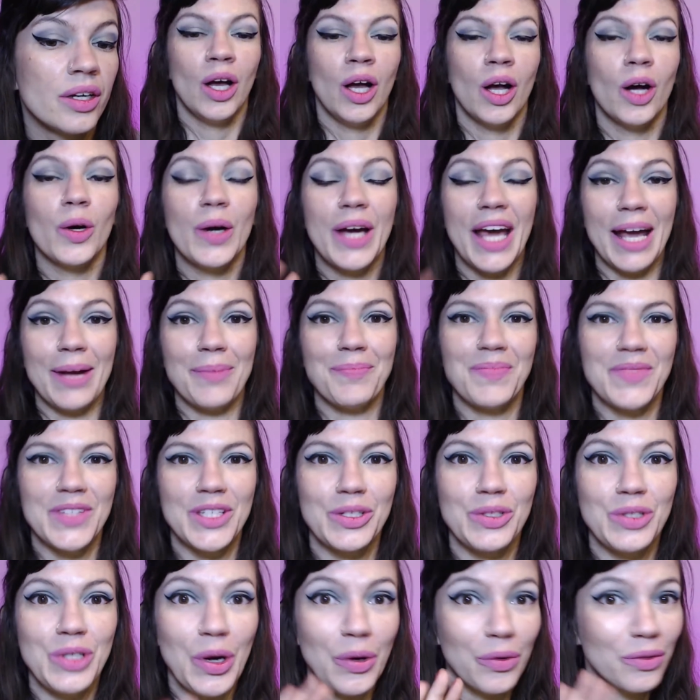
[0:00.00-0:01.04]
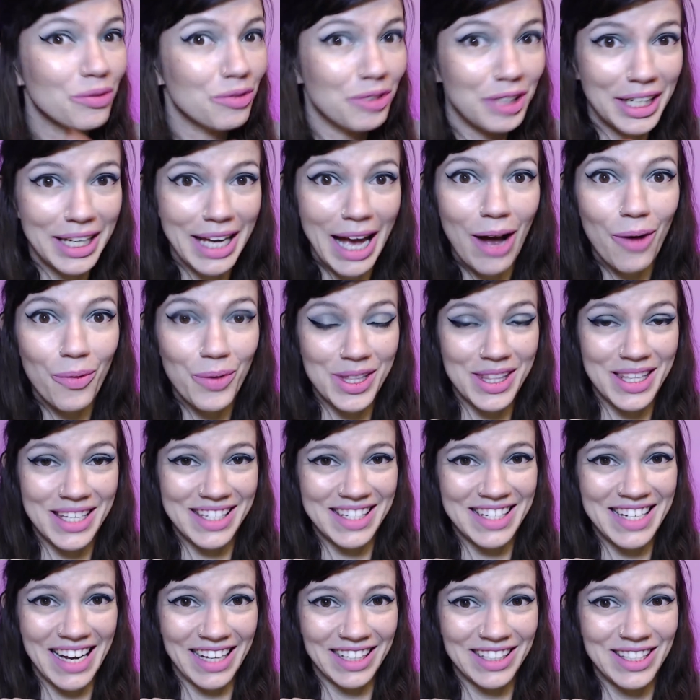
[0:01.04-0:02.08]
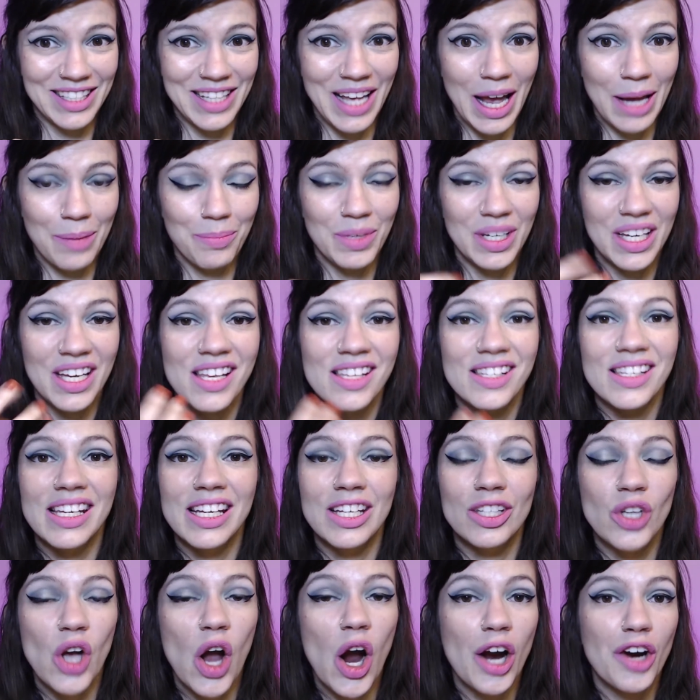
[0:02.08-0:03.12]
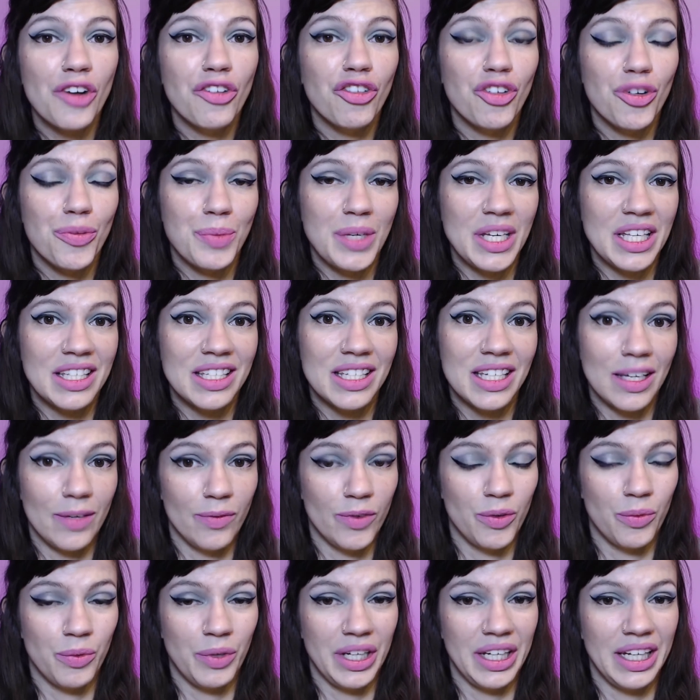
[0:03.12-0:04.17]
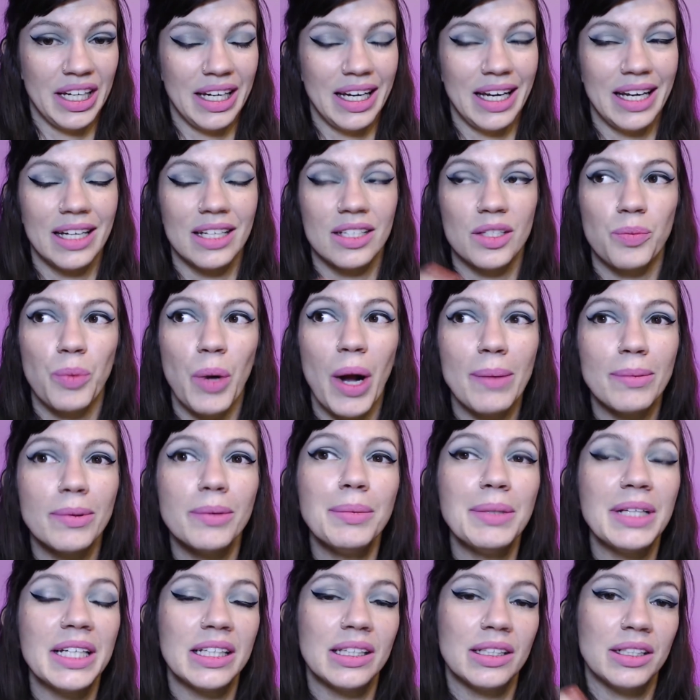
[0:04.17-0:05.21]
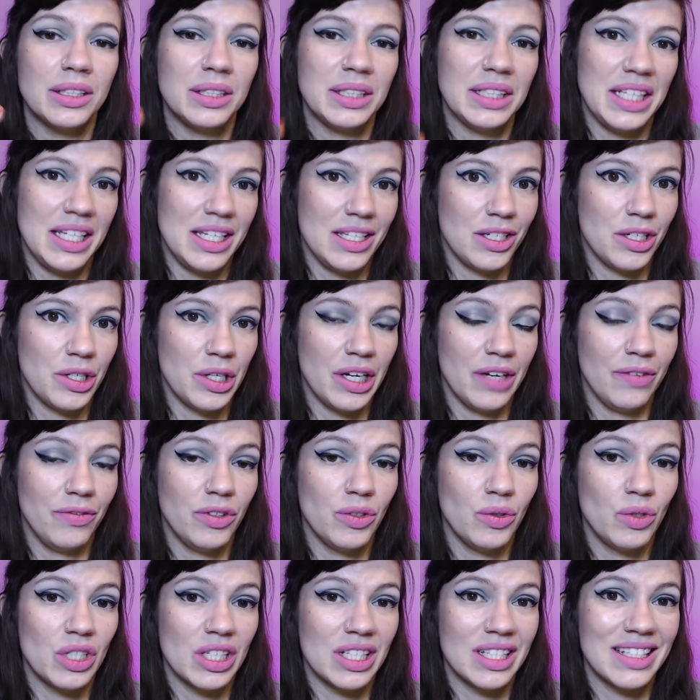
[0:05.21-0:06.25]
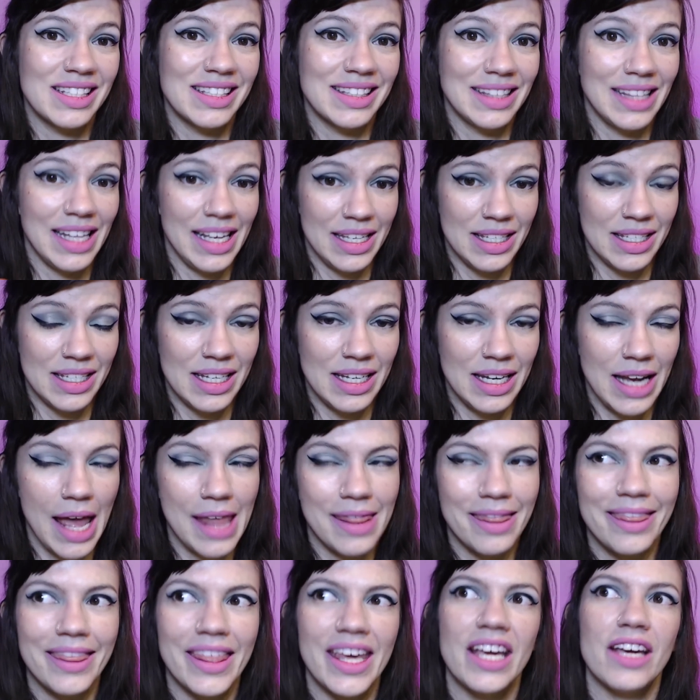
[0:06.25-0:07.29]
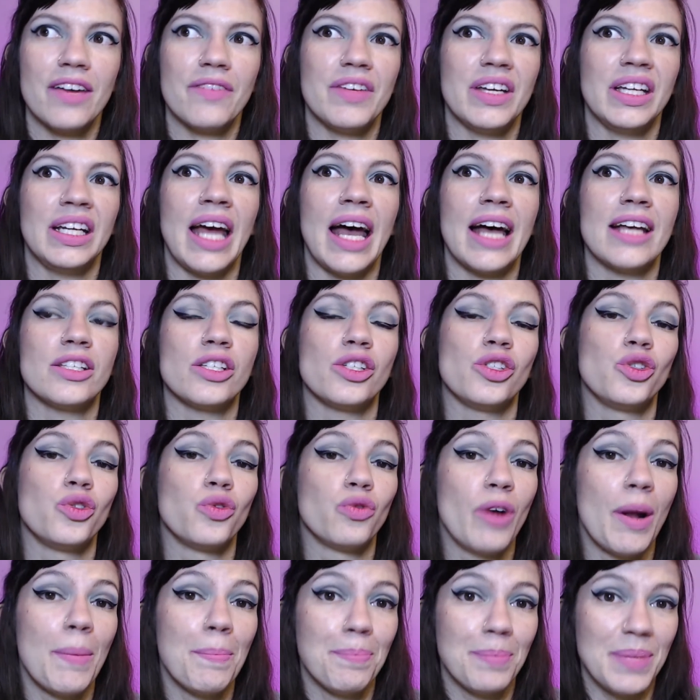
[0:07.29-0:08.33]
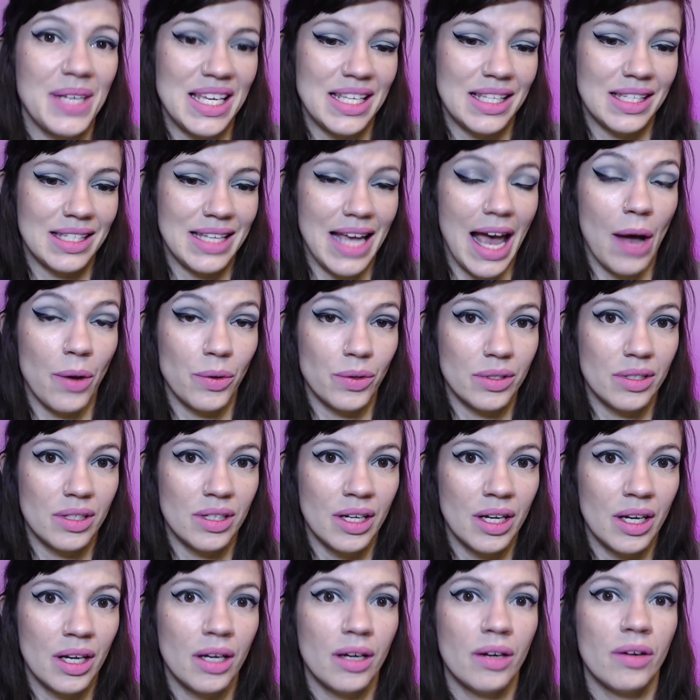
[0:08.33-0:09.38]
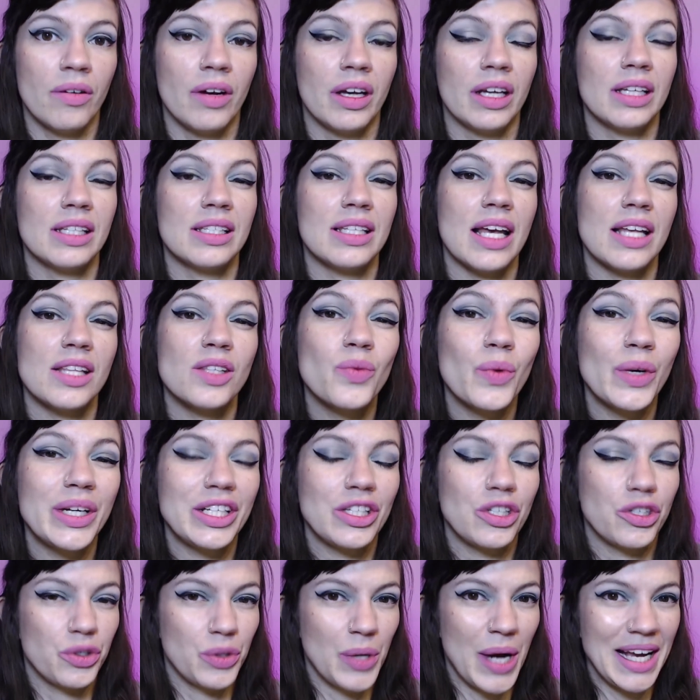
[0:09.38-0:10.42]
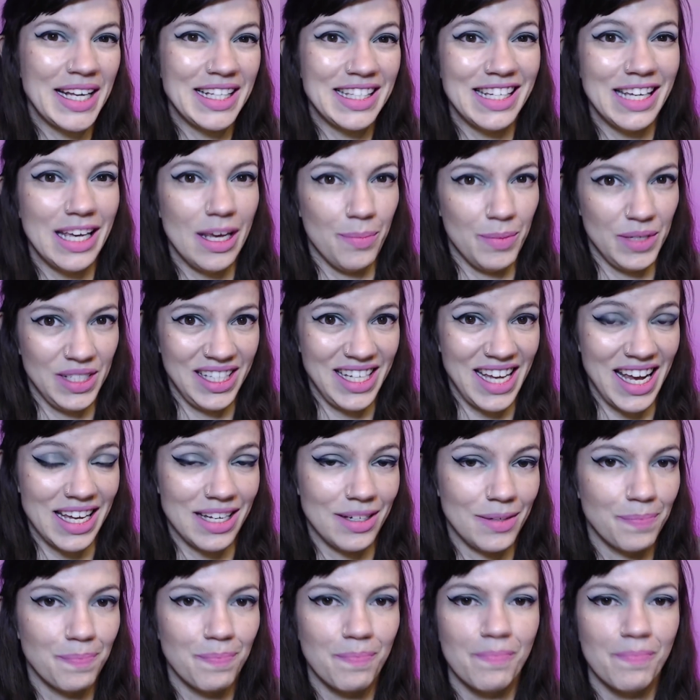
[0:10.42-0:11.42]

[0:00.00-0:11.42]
Okay, so don't freak out with this next line because it's hard for me to even read it, and it's probably a little easier if you just listen and think of it as a drum beat sound, right? Because that's what it's trying to imitate.